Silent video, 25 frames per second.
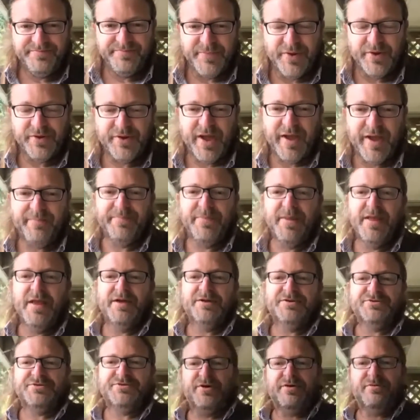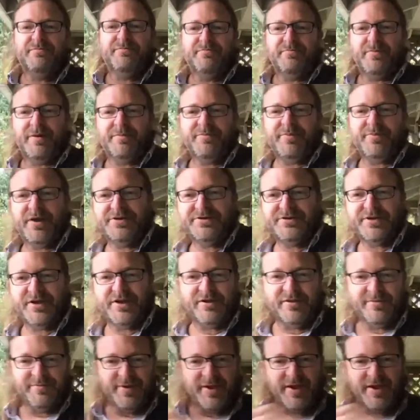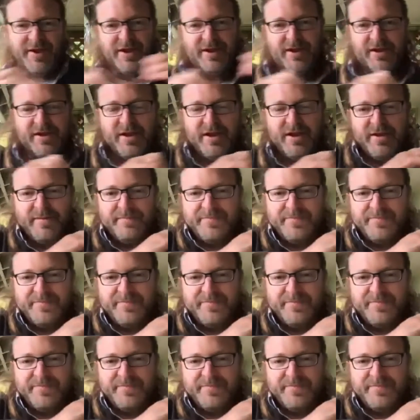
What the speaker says: Okay, so remember I said at the beginning,